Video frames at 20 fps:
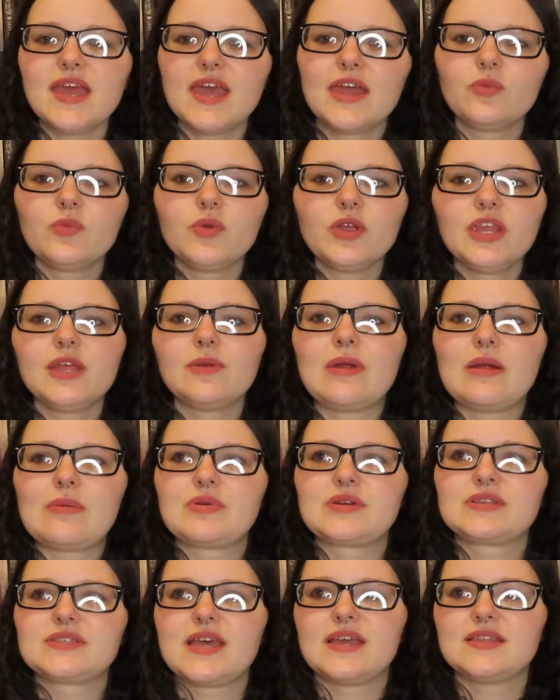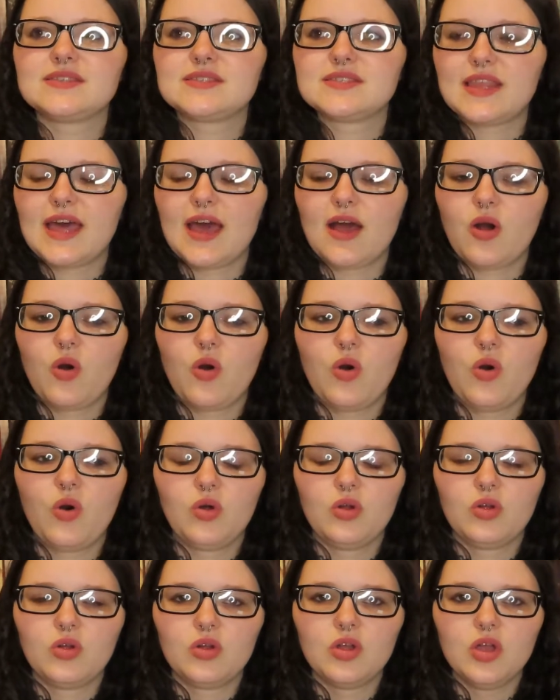it really represents that
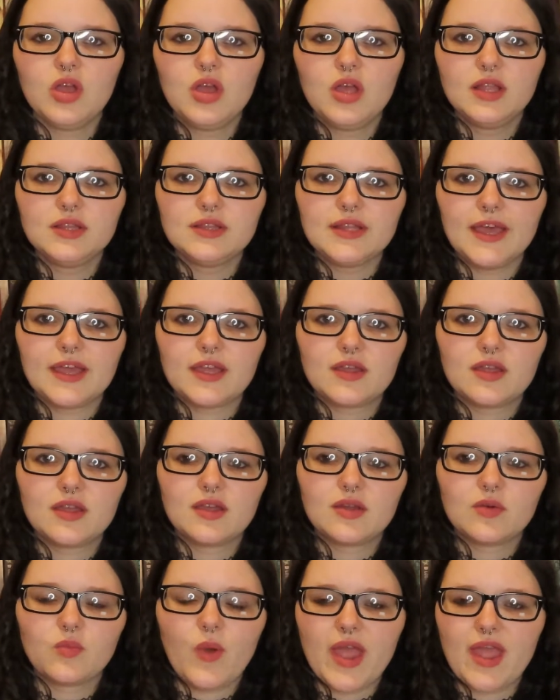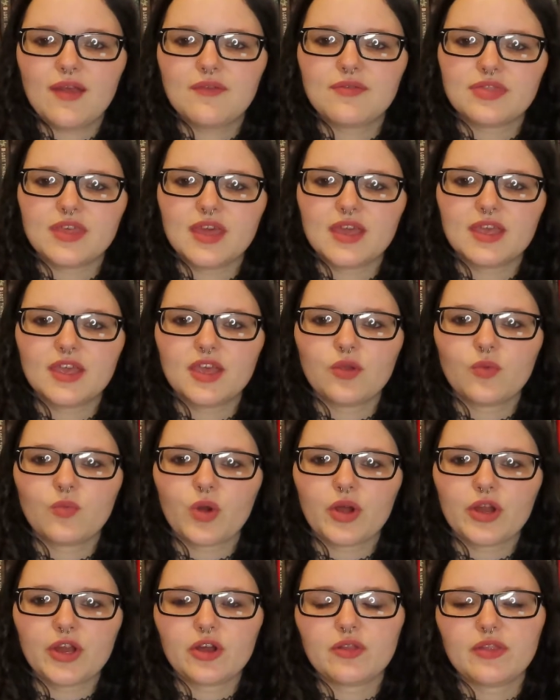whole like way of thinking
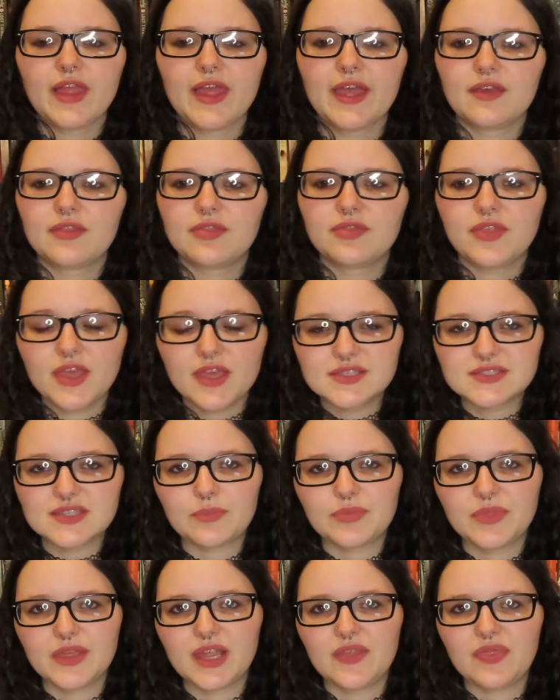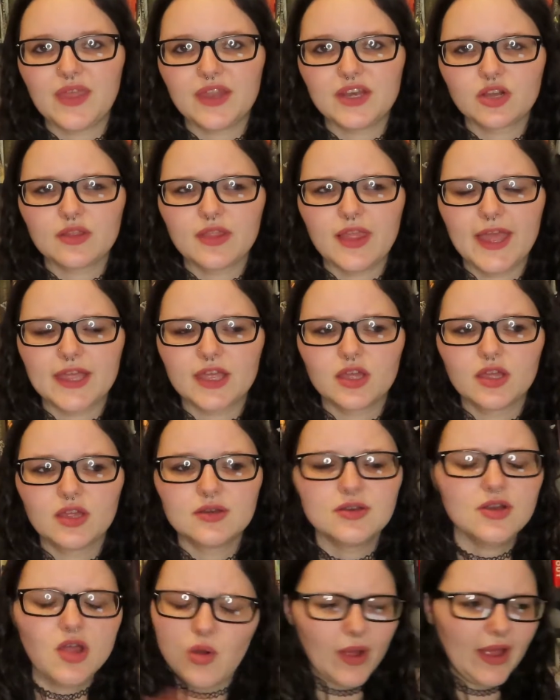where you're like, think something and then you're like,
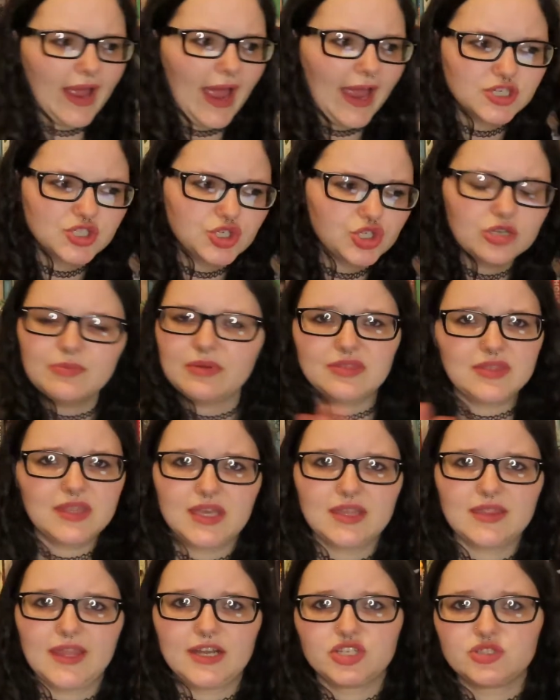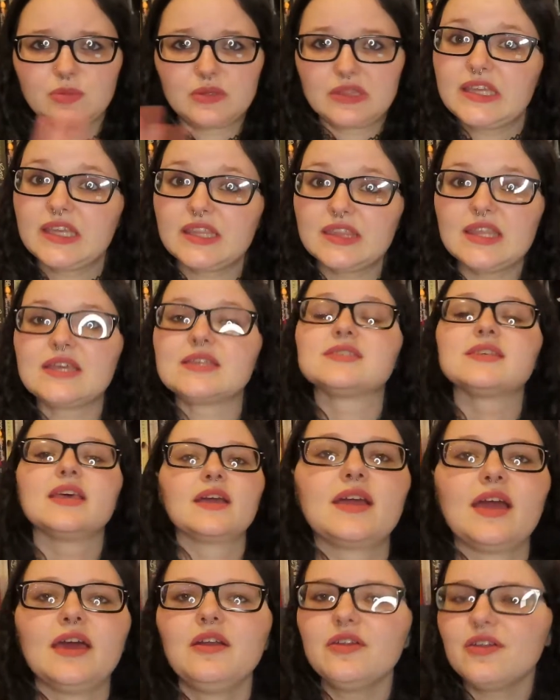no, I shouldn't be thinking that, I should be thinking this.
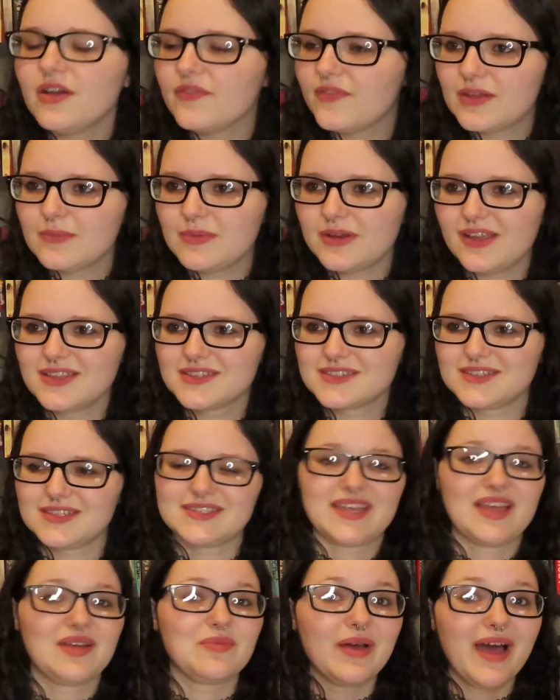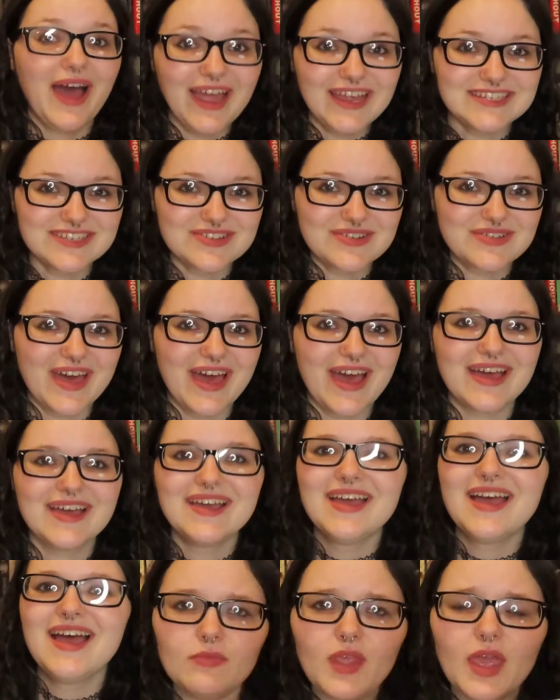Like, I don't know if anybody else does that, but I do that.
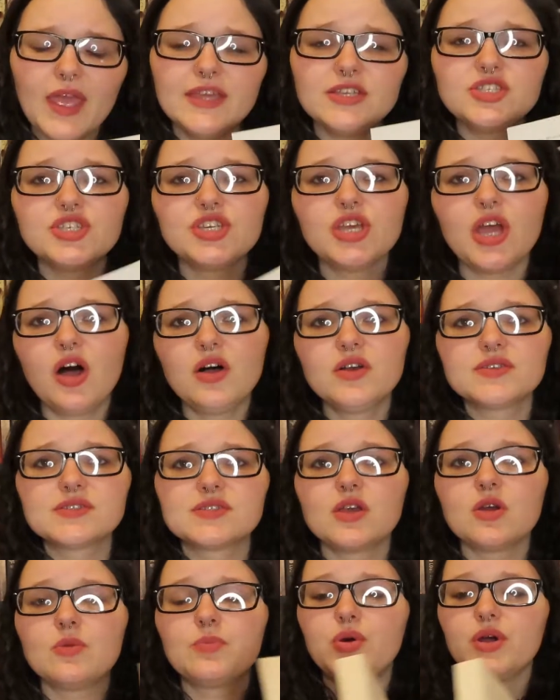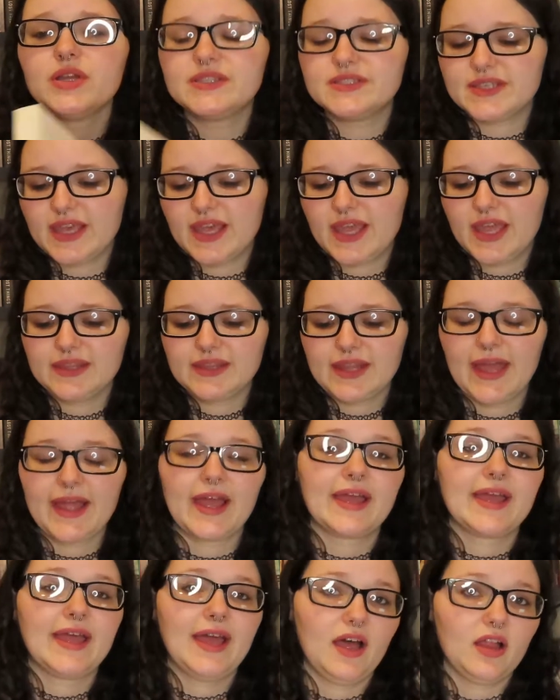And she also puts in like
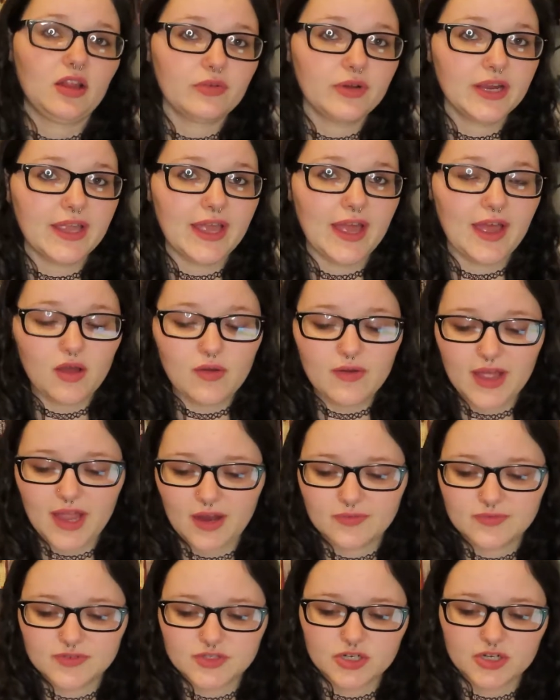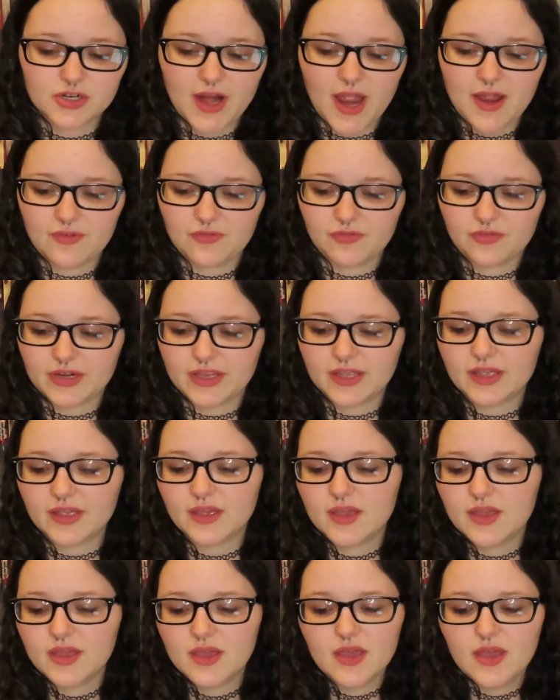a calorie count after
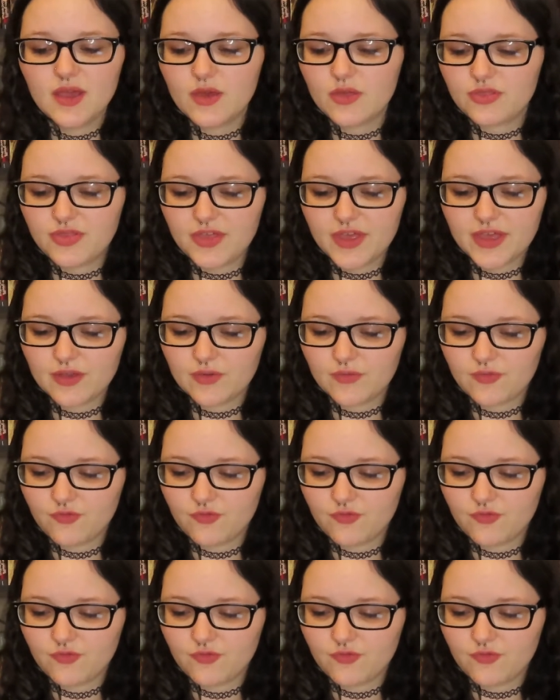every thing of